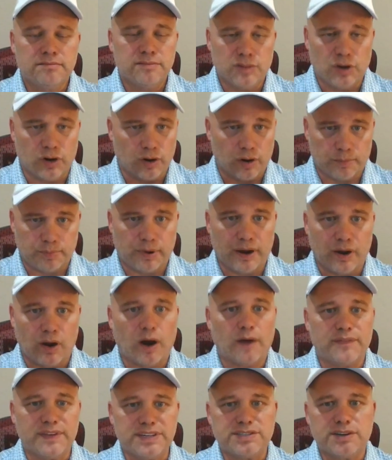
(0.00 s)
They're going to play
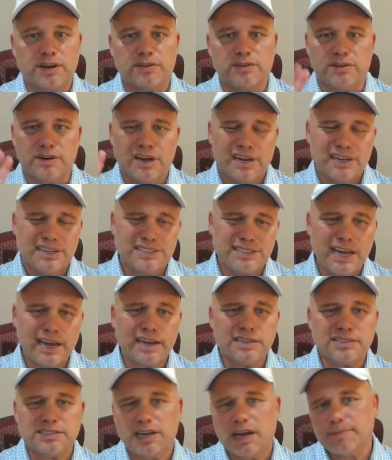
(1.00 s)
off each other.
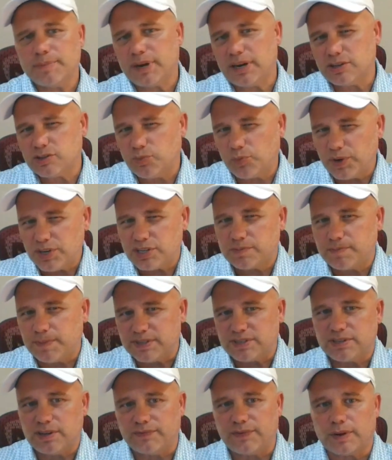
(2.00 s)
Second segment is which
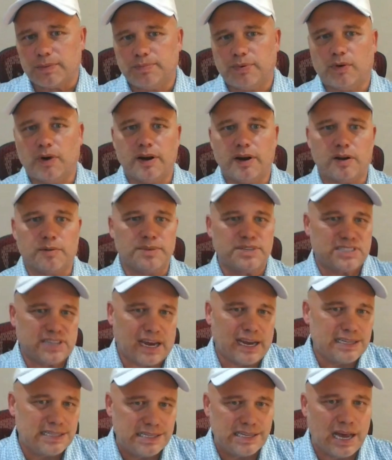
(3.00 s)
specific player,
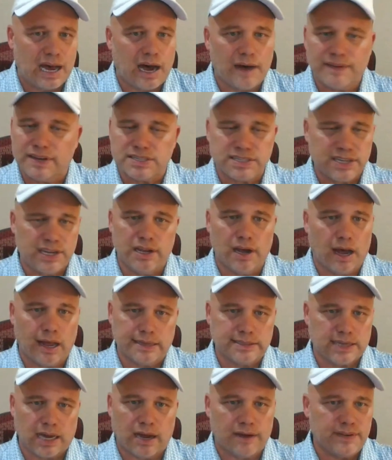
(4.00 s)
besides the obvious,
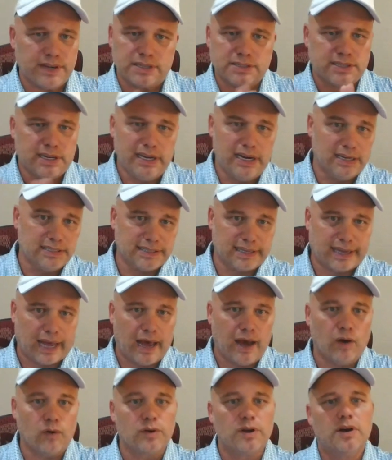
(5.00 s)
Keon's obvious, he doesn't
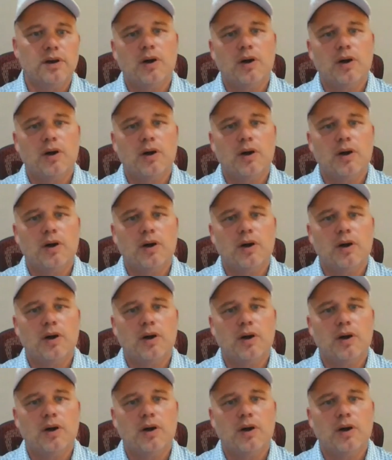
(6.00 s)
count.